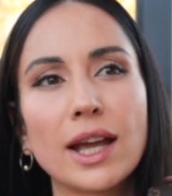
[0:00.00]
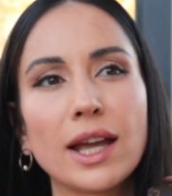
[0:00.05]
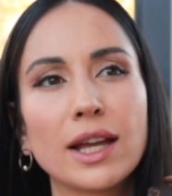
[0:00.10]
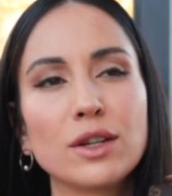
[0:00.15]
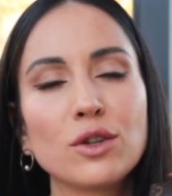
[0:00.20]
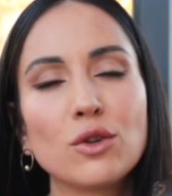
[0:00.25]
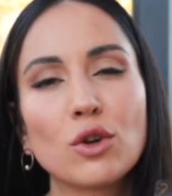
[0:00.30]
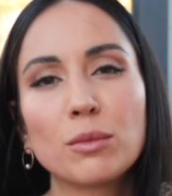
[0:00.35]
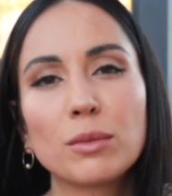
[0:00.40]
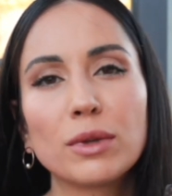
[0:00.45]

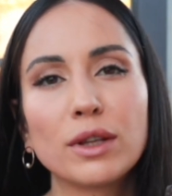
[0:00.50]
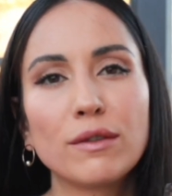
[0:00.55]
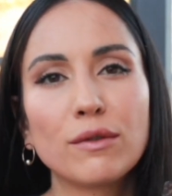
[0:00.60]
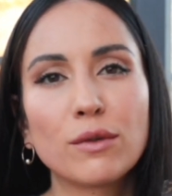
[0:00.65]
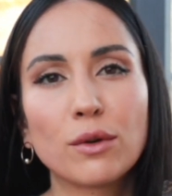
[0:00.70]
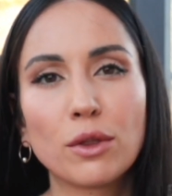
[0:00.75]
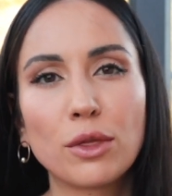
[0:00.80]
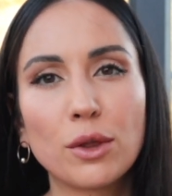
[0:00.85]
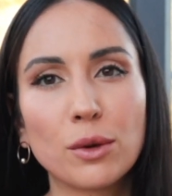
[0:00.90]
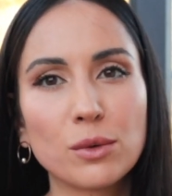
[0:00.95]
And normally
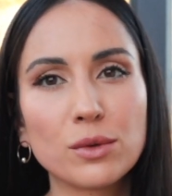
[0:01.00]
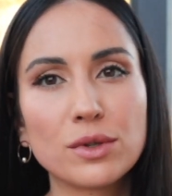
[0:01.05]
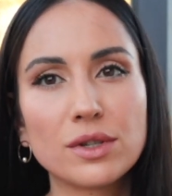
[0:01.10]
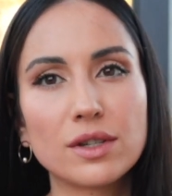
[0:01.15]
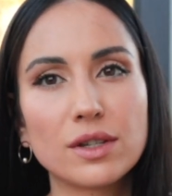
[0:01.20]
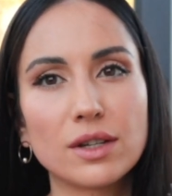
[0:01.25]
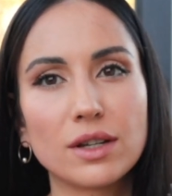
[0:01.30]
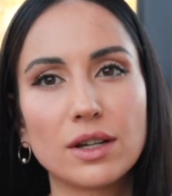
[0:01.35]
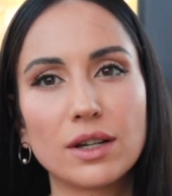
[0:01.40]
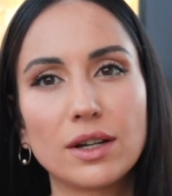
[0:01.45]
for
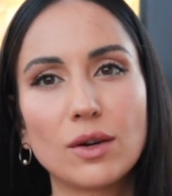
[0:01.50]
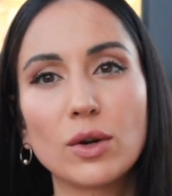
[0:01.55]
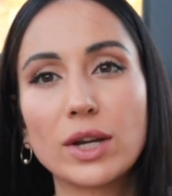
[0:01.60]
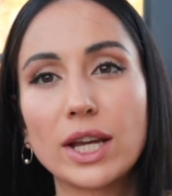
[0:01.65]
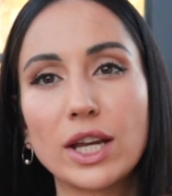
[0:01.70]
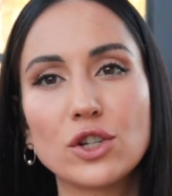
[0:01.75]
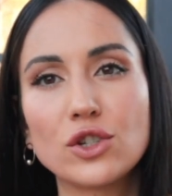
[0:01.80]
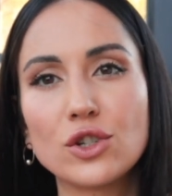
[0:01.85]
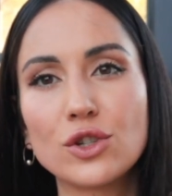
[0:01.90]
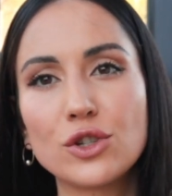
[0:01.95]
those
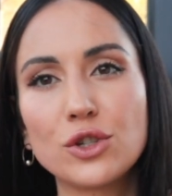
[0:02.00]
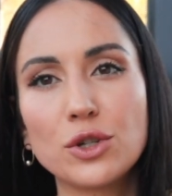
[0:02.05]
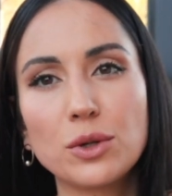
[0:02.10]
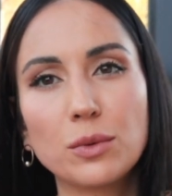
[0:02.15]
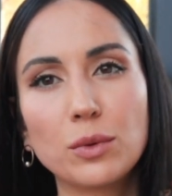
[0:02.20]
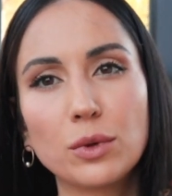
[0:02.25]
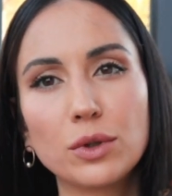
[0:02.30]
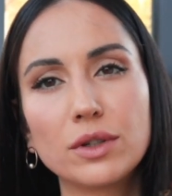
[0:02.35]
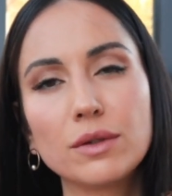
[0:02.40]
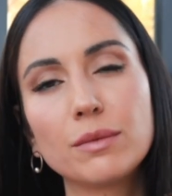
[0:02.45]
occasions, you
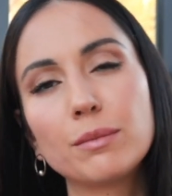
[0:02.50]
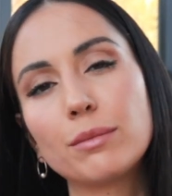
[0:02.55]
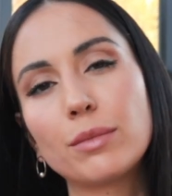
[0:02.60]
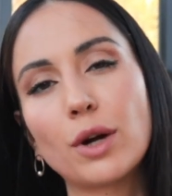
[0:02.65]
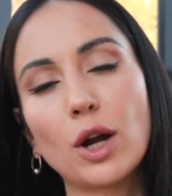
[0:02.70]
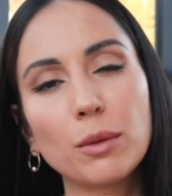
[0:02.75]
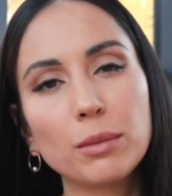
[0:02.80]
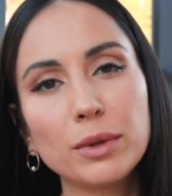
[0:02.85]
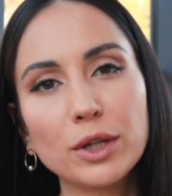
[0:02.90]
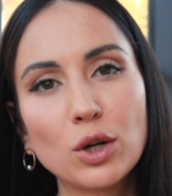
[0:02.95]
would
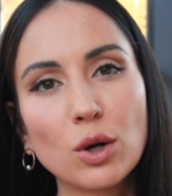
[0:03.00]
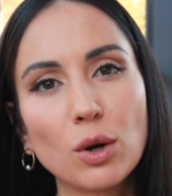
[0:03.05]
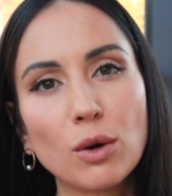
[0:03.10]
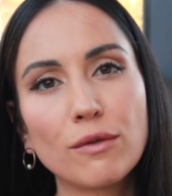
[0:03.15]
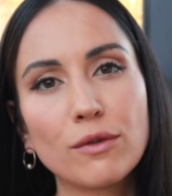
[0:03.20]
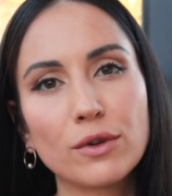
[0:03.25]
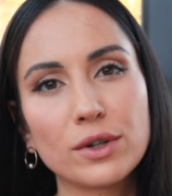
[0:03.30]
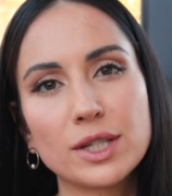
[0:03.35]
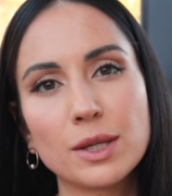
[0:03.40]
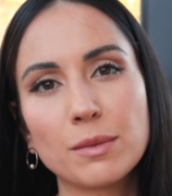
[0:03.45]
probably go
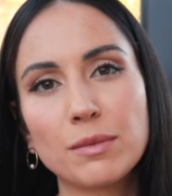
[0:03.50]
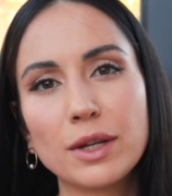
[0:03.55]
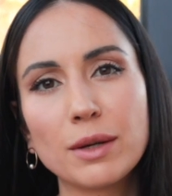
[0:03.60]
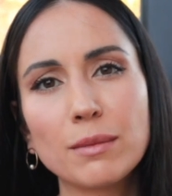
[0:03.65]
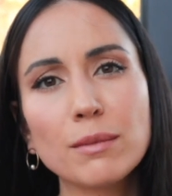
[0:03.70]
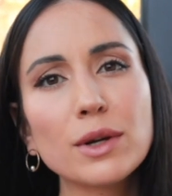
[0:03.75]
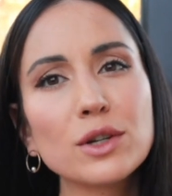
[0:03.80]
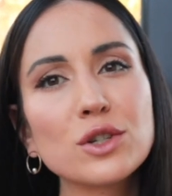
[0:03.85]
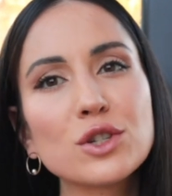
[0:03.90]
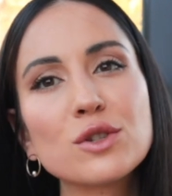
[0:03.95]
for
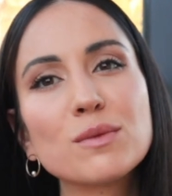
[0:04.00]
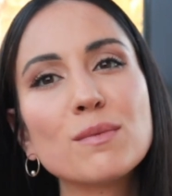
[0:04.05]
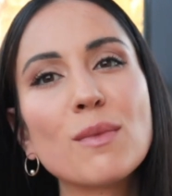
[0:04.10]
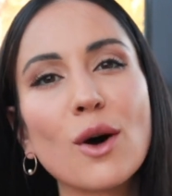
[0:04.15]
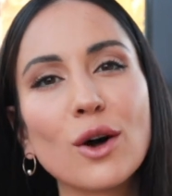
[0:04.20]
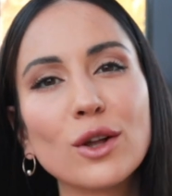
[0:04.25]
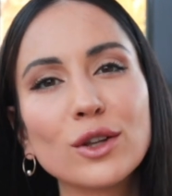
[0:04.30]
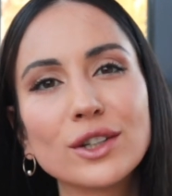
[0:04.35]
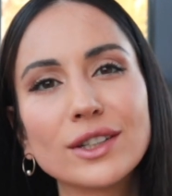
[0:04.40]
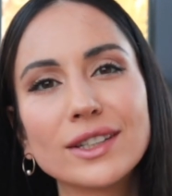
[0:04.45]
something much
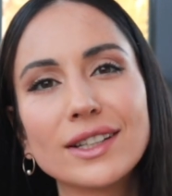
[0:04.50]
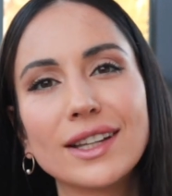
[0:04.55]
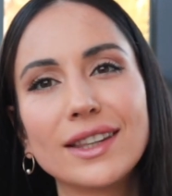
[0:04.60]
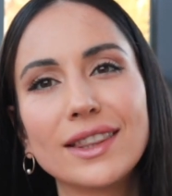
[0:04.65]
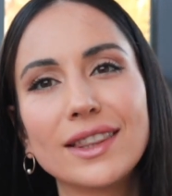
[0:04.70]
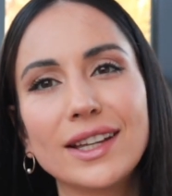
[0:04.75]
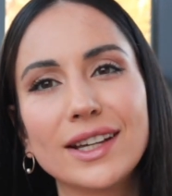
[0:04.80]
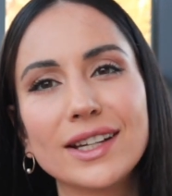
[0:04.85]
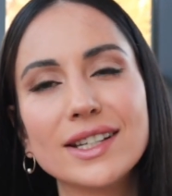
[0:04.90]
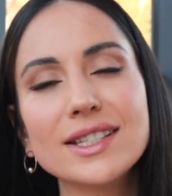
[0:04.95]
smaller
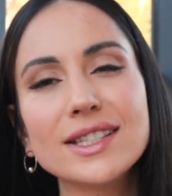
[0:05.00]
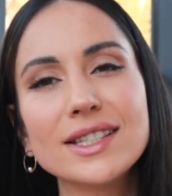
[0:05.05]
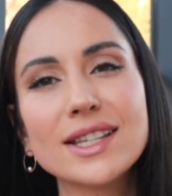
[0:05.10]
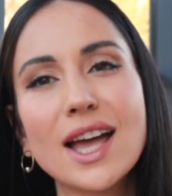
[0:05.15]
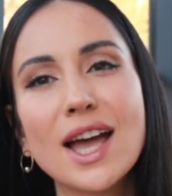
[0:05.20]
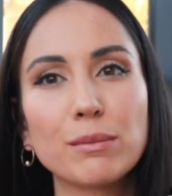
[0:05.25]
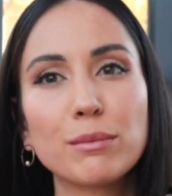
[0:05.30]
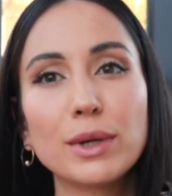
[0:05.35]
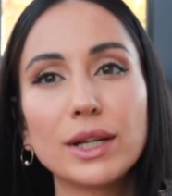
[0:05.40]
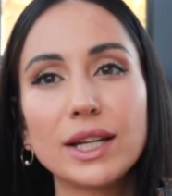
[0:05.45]
than this,
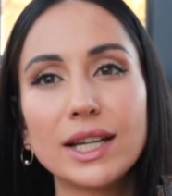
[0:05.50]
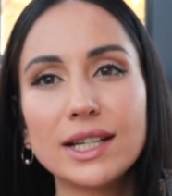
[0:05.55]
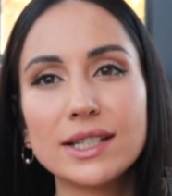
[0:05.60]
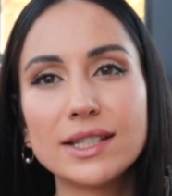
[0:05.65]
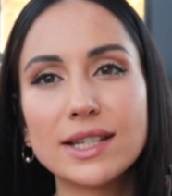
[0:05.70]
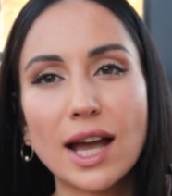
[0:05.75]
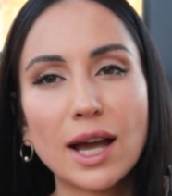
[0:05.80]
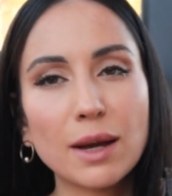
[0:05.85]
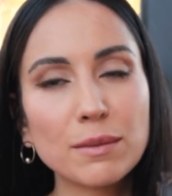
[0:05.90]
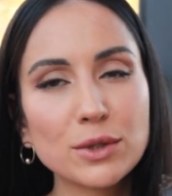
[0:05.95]
but
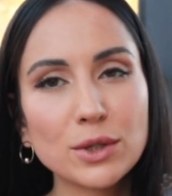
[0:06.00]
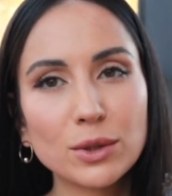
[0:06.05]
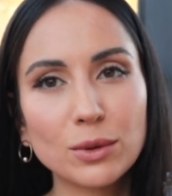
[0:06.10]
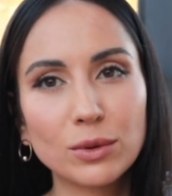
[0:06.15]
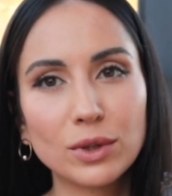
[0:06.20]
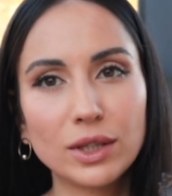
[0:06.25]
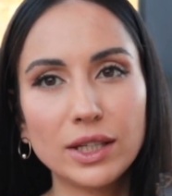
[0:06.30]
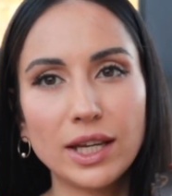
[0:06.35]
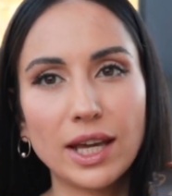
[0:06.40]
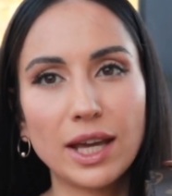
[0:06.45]
is
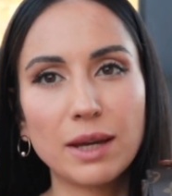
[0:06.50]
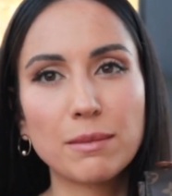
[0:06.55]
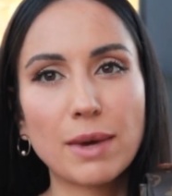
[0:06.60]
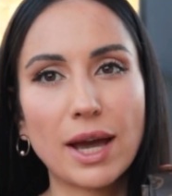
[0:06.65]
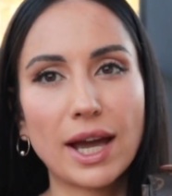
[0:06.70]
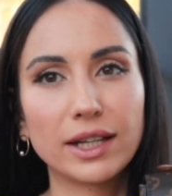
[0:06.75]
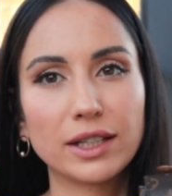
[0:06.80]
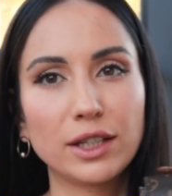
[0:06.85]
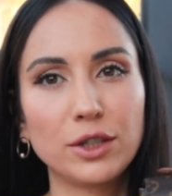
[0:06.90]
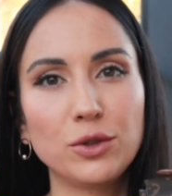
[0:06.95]
absolutely a
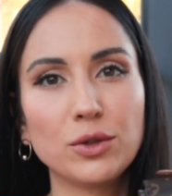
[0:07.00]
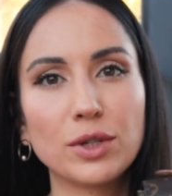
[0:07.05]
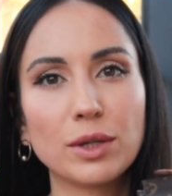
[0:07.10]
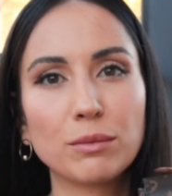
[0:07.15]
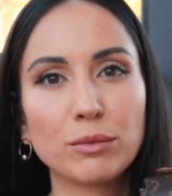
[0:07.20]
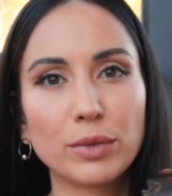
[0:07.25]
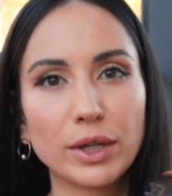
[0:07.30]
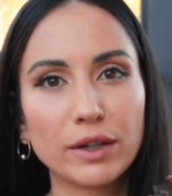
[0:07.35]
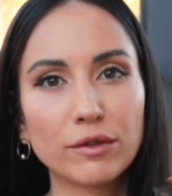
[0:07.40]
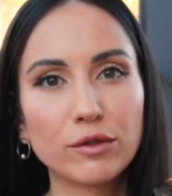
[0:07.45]
bag that you
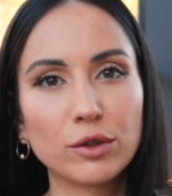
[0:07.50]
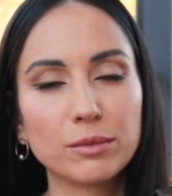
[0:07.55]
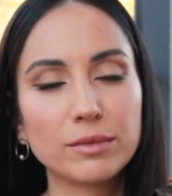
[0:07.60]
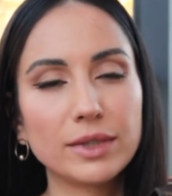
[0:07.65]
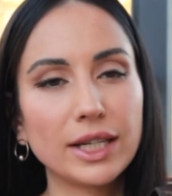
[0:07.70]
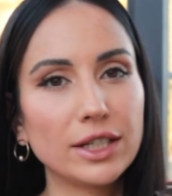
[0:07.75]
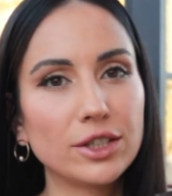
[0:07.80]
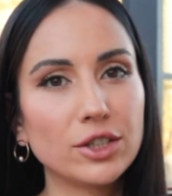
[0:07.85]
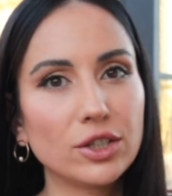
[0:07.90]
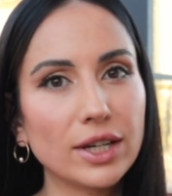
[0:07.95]
can bring from
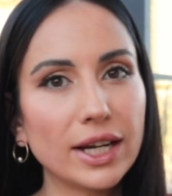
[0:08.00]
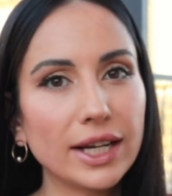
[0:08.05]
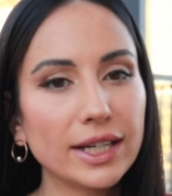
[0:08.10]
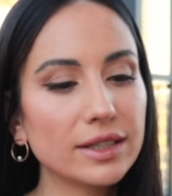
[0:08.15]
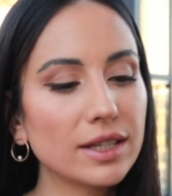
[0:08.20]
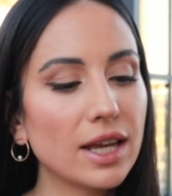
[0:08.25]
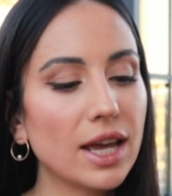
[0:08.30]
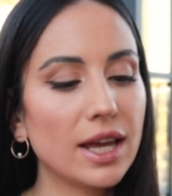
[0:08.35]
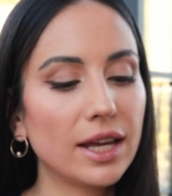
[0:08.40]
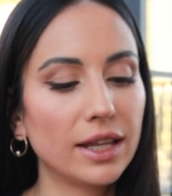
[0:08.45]
day to night.